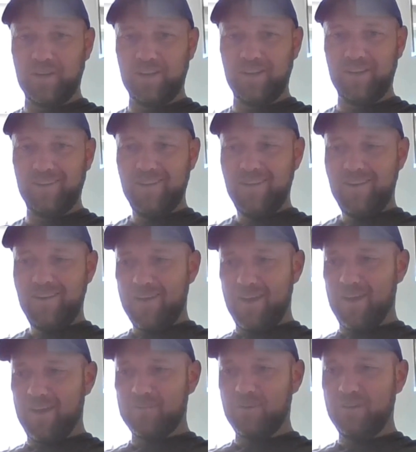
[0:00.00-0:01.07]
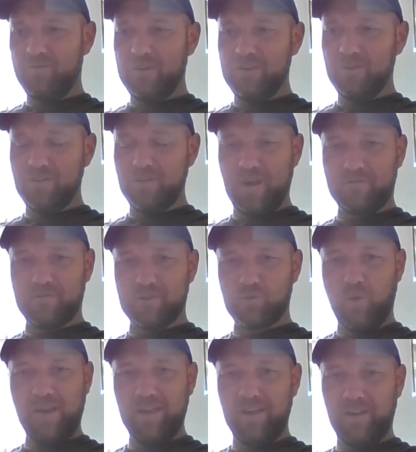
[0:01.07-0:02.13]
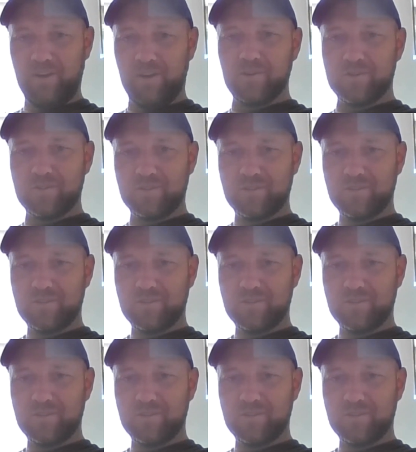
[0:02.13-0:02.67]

and we've been doing that for 20 years.